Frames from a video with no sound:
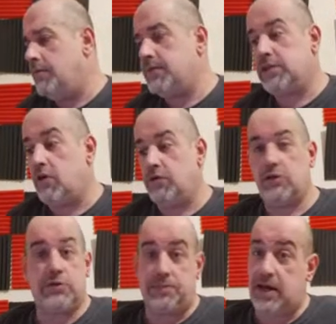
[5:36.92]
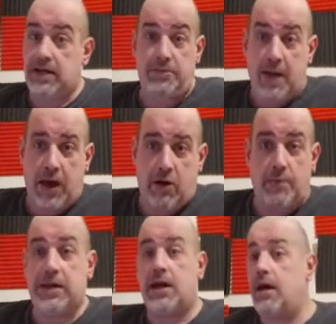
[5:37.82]
So there was plenty of power.
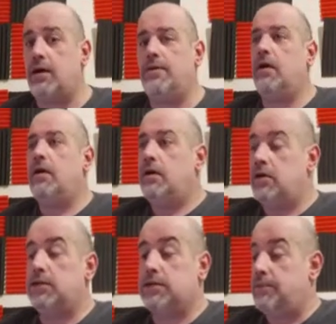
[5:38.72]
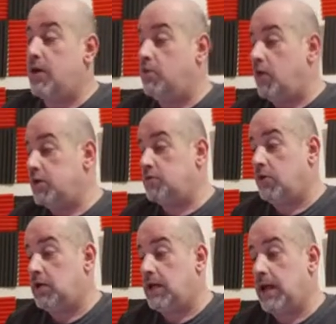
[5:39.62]
I mean, like I said, my white
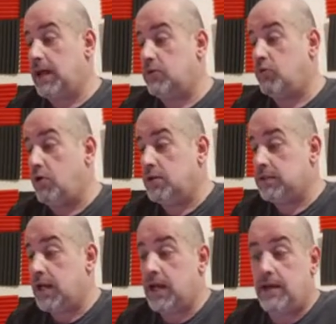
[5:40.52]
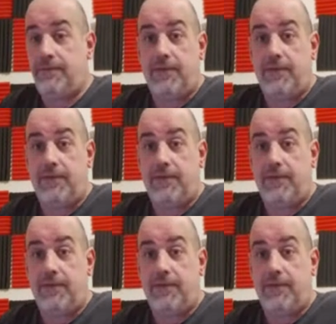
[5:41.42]
one I had was a